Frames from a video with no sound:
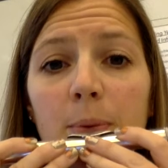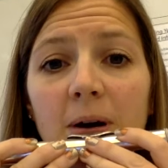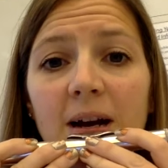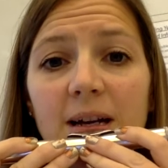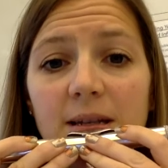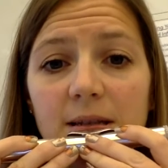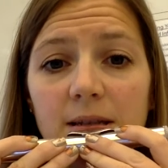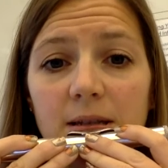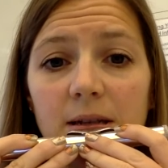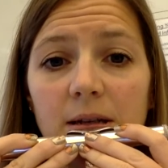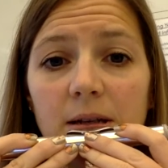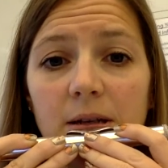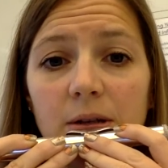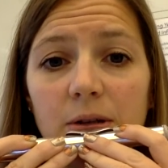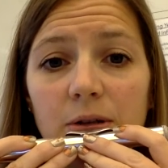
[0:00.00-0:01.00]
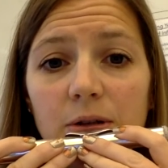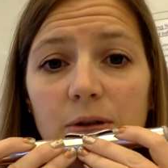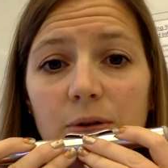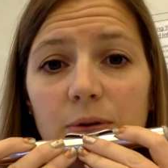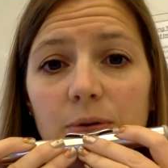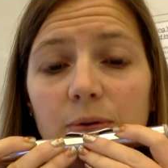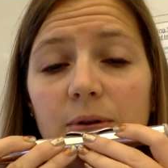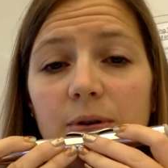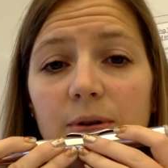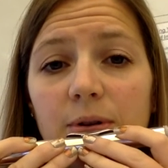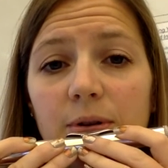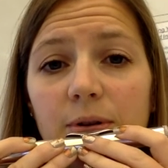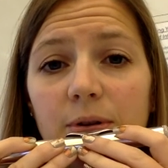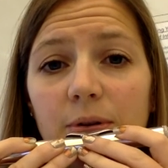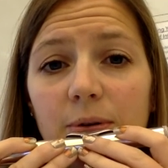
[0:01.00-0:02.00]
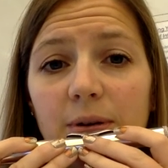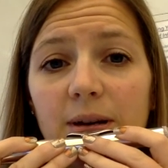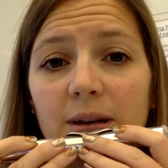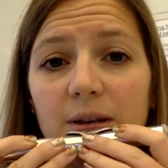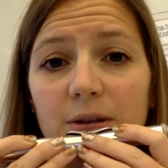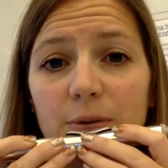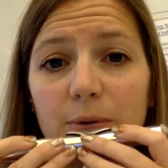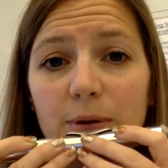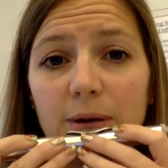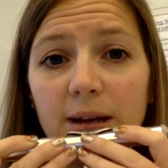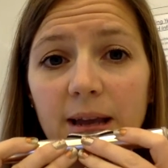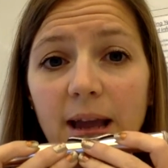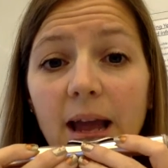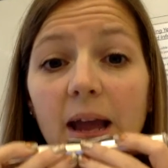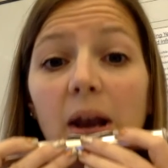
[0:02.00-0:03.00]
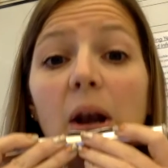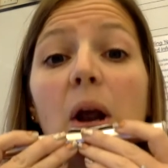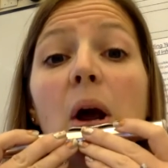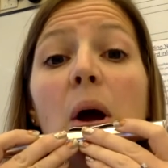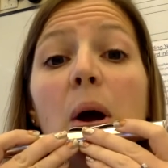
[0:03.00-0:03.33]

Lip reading: Rest. 2, 3. Do it again.